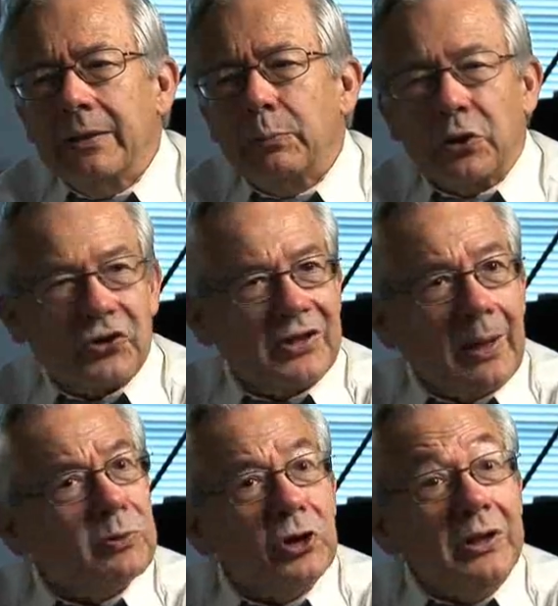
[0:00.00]

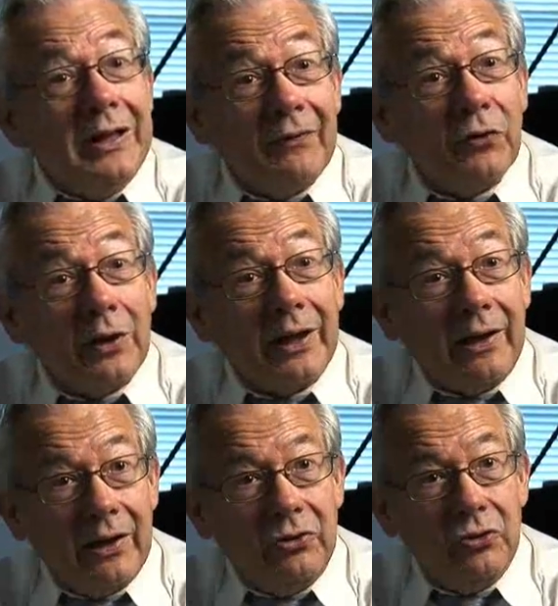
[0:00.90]
perception differently
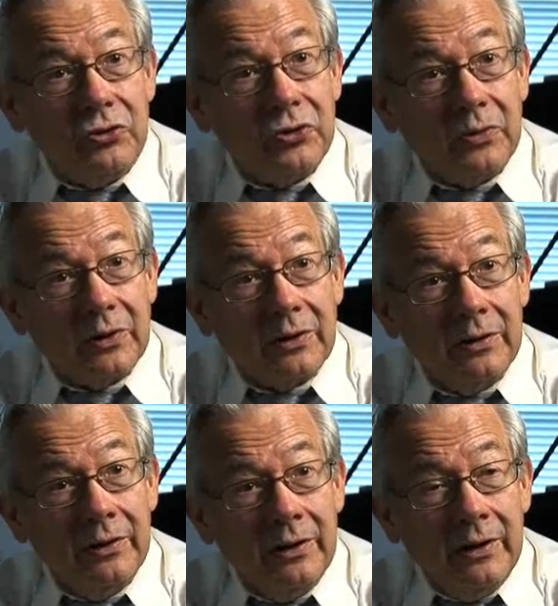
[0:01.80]
than usual.
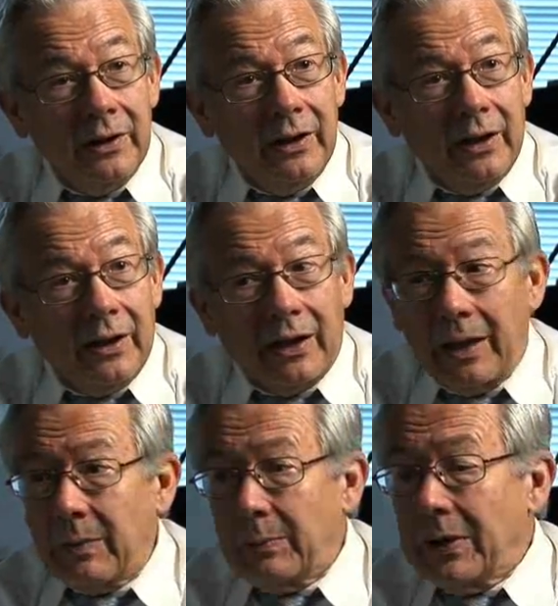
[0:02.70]

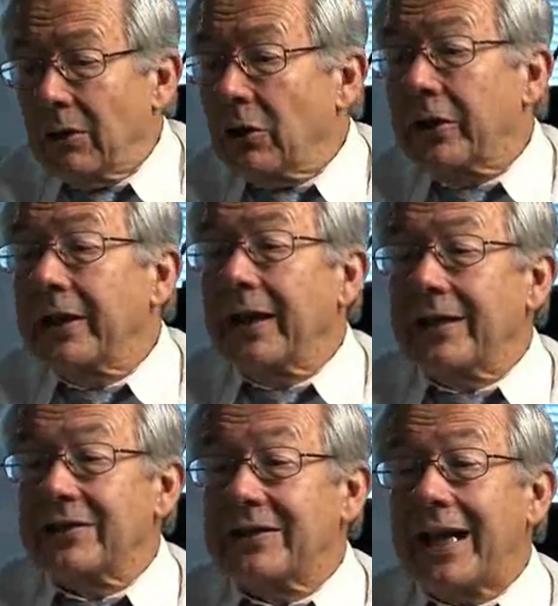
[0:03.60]
I may be looking at
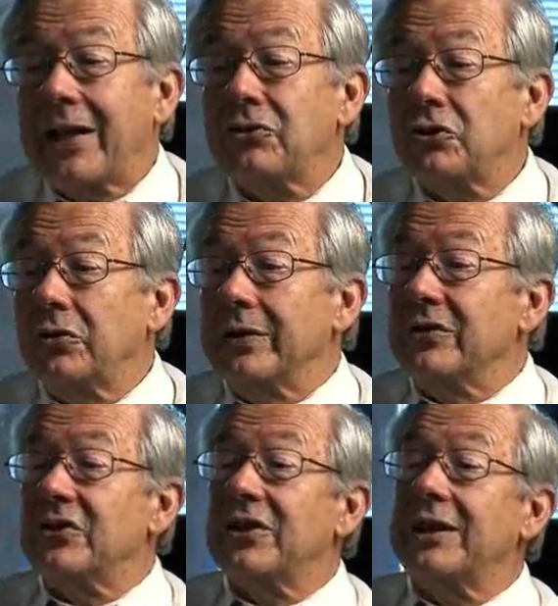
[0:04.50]
a statue and
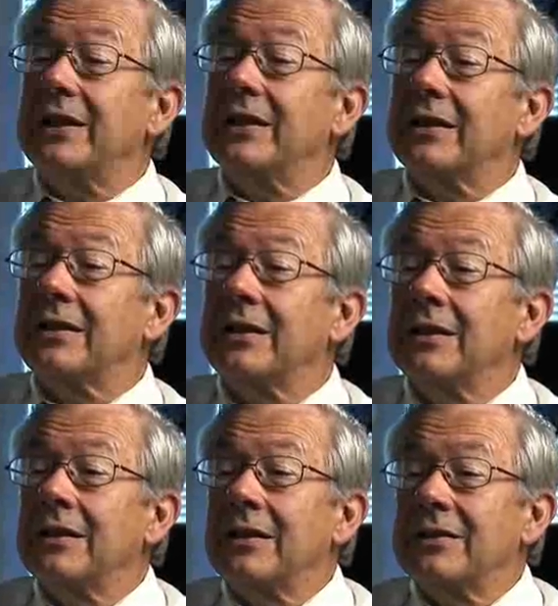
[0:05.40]
seeing it
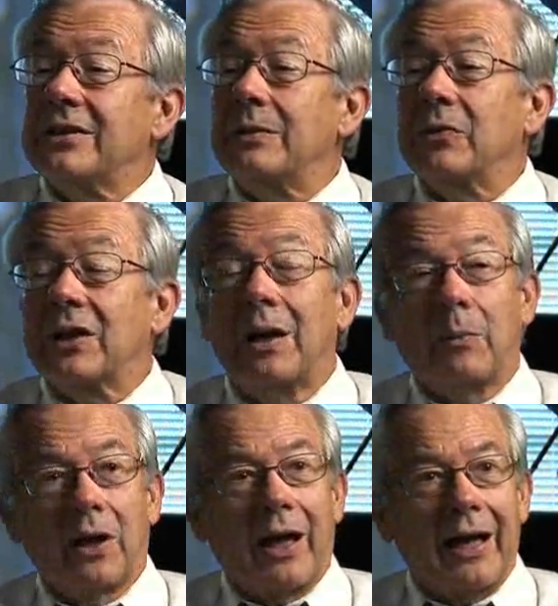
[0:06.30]
seem to come
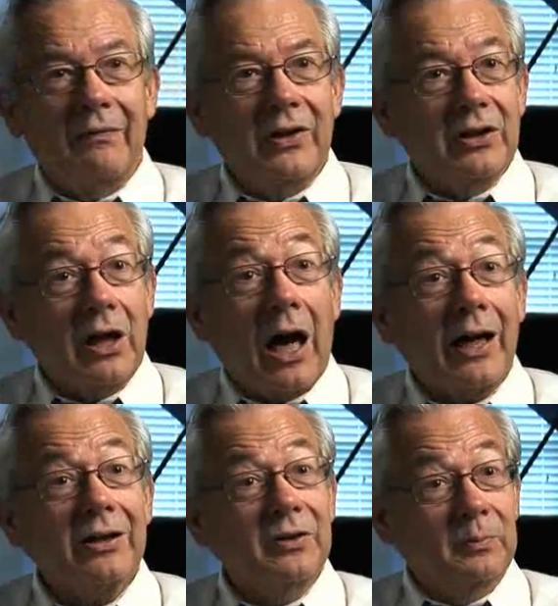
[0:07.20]
alive and
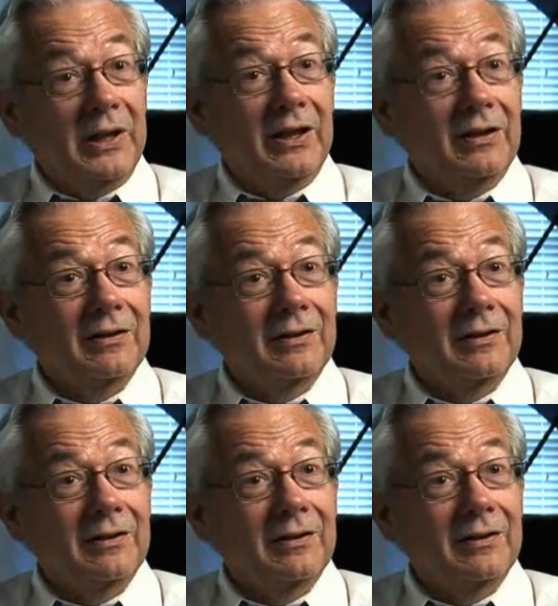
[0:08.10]
talk to me.